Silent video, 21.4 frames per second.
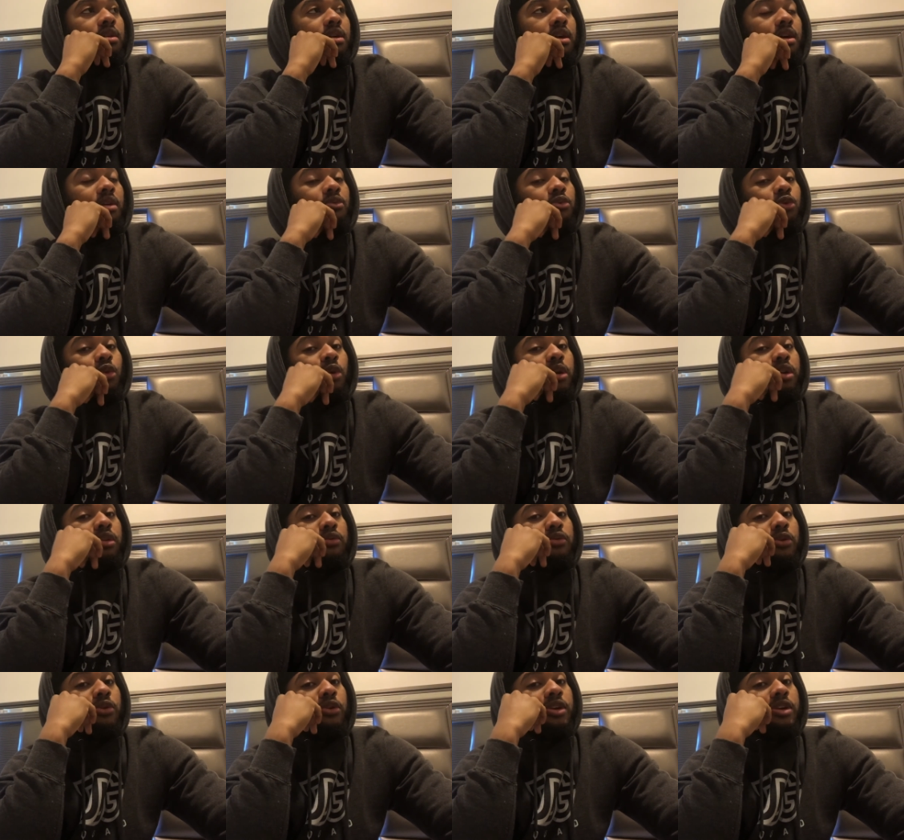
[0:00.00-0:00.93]
I'm
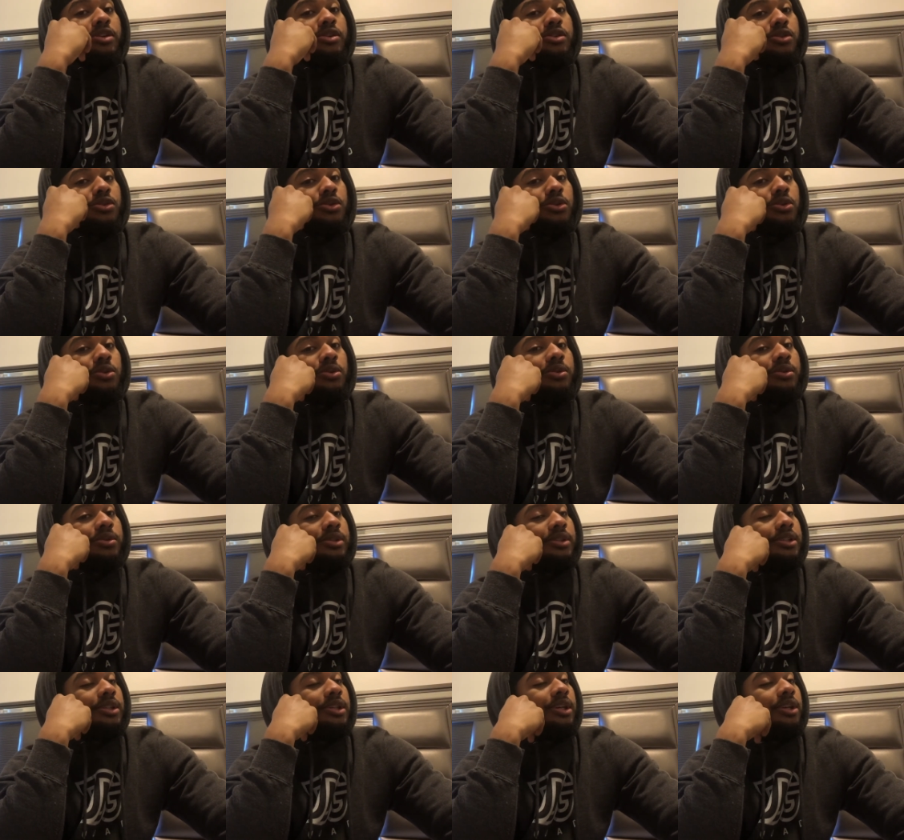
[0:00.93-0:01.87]
24 years old
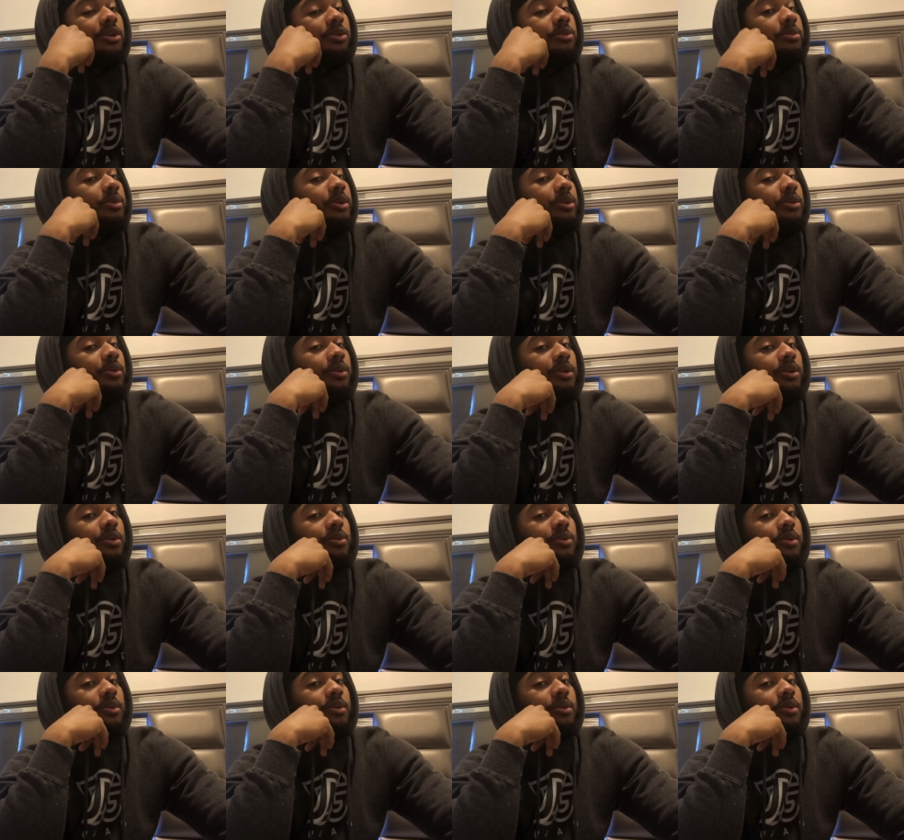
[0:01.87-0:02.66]
and I don't want to.